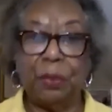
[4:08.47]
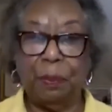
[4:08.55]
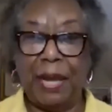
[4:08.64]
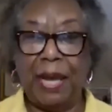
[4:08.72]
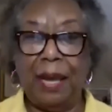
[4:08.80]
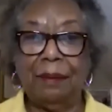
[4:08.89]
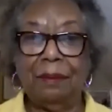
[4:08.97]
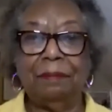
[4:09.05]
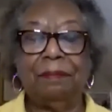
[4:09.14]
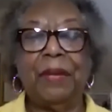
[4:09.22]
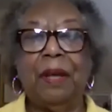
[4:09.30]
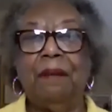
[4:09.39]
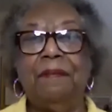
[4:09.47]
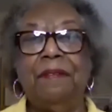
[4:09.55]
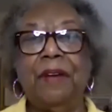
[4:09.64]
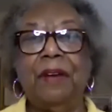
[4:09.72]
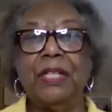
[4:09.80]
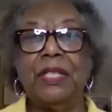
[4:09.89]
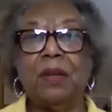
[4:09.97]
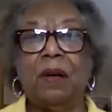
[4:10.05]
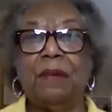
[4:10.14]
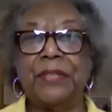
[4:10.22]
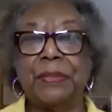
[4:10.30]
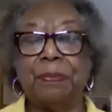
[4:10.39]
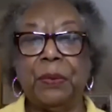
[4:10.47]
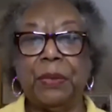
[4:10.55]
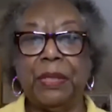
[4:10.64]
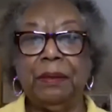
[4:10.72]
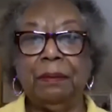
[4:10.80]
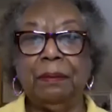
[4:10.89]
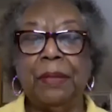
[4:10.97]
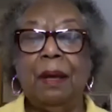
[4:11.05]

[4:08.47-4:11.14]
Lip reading: man, very soft-spoken,